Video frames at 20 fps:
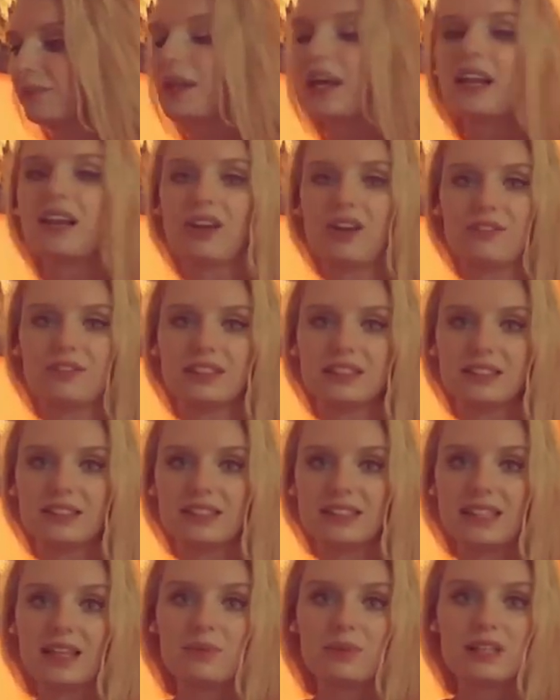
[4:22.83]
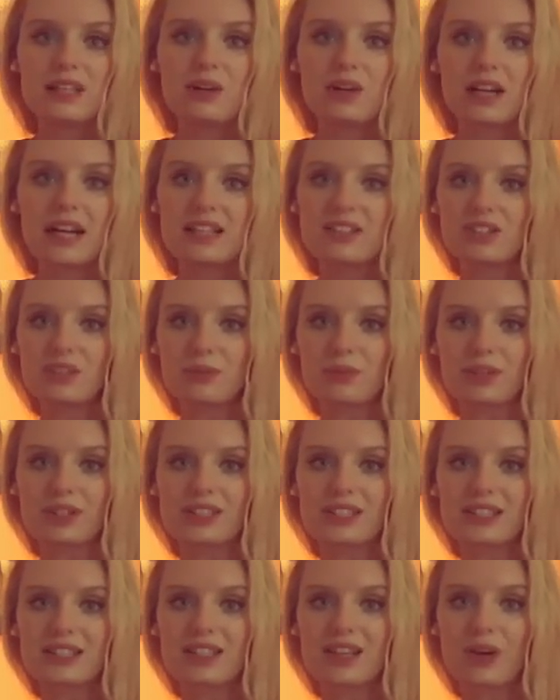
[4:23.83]
I love it. Same with our
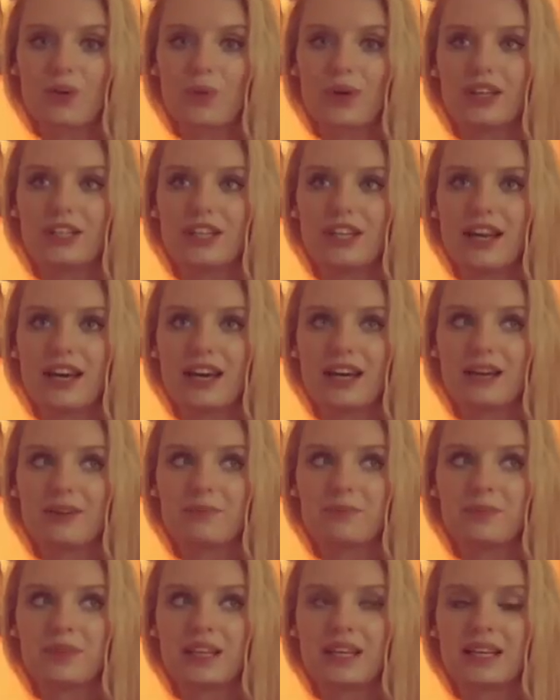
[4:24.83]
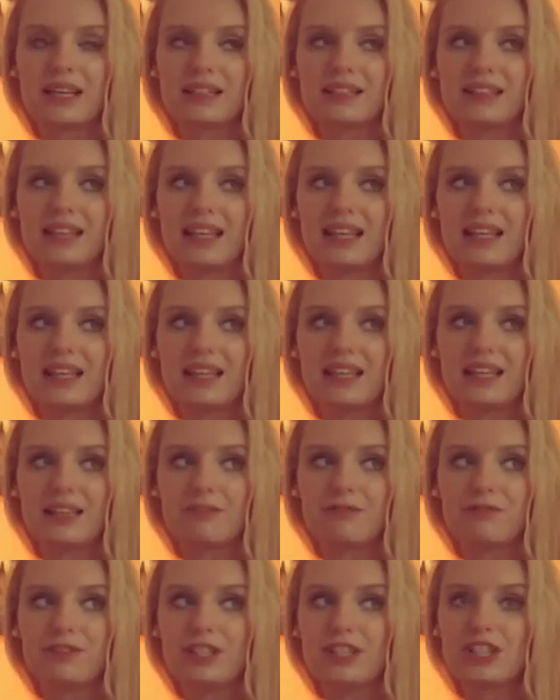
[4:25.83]
customers. When they
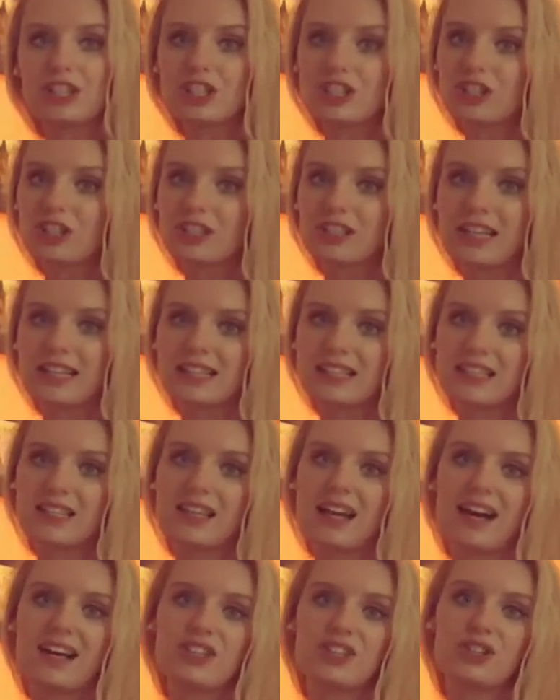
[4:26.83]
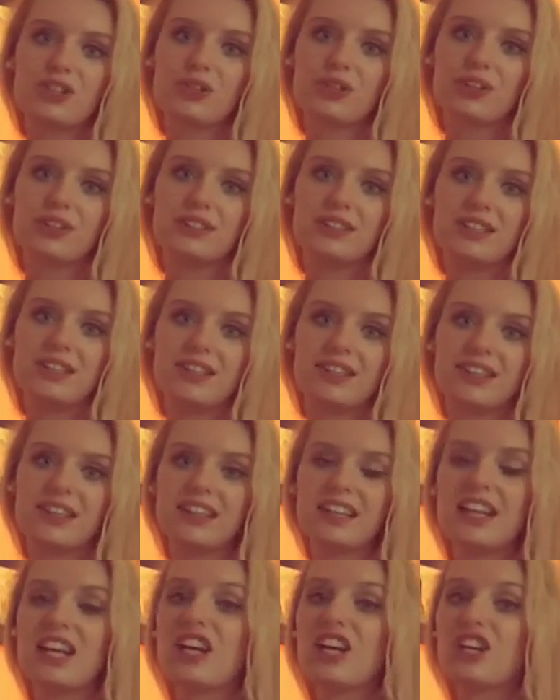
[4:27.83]
finish, let's say, lunch or dinner,
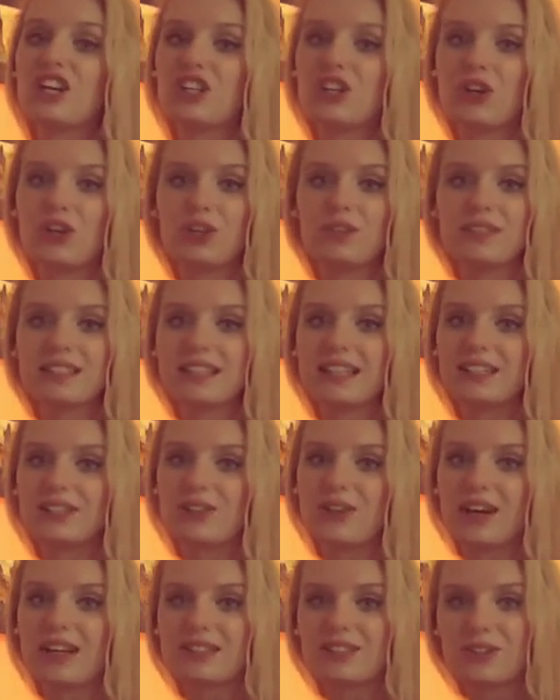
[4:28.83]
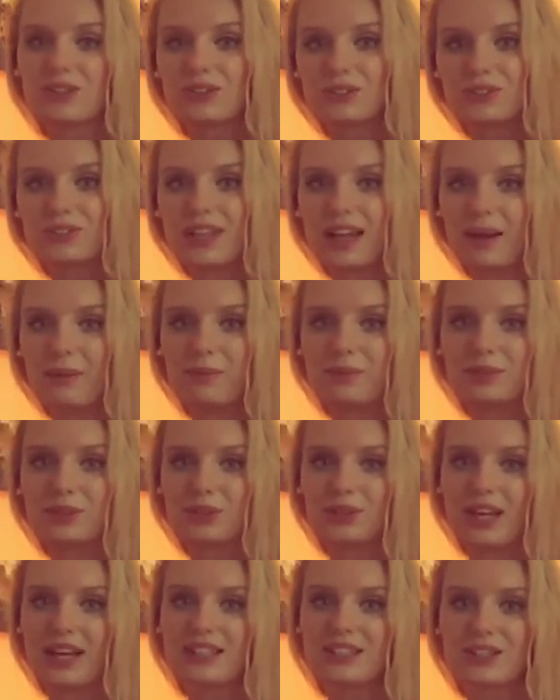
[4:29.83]
you always get to talk to them. So
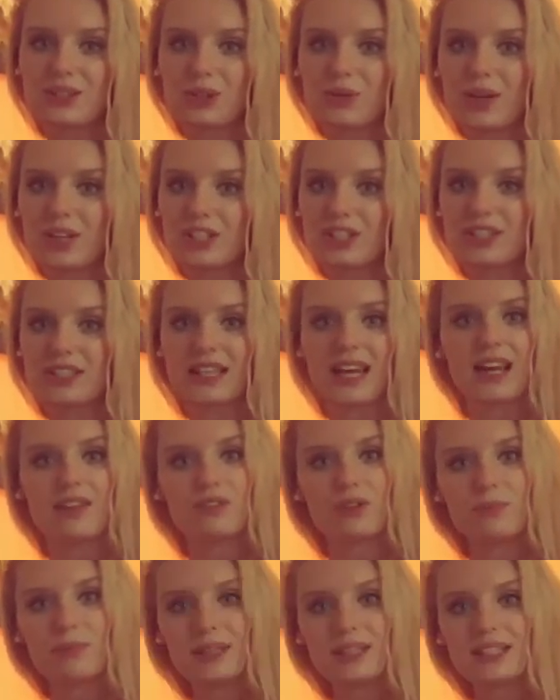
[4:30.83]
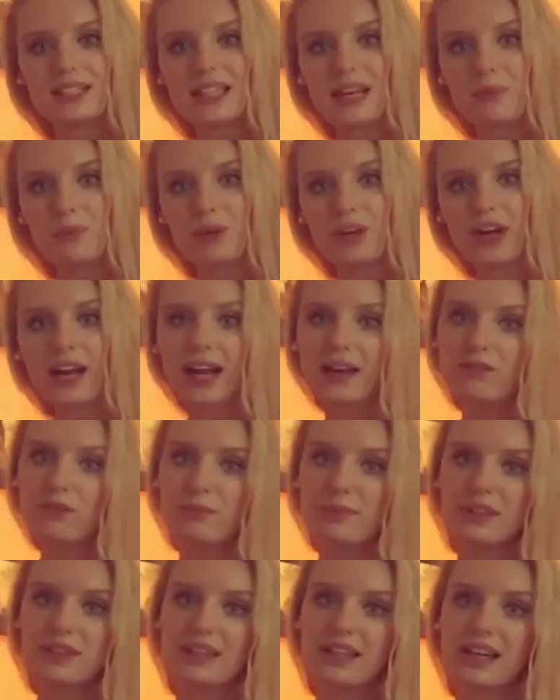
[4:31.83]
they ask you questions. Have you been somewhere? Have you
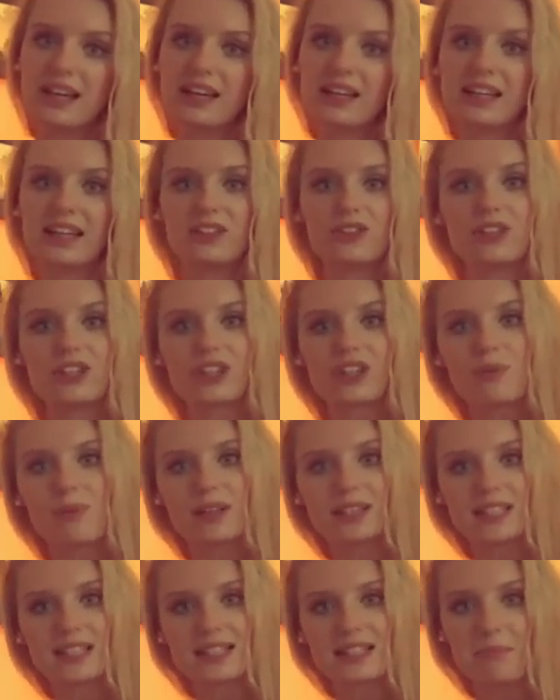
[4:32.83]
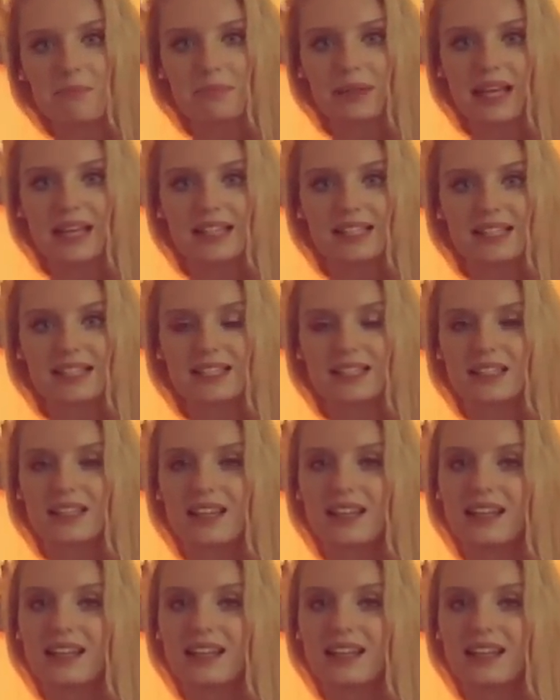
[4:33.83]
been there? Can you recommend us some places?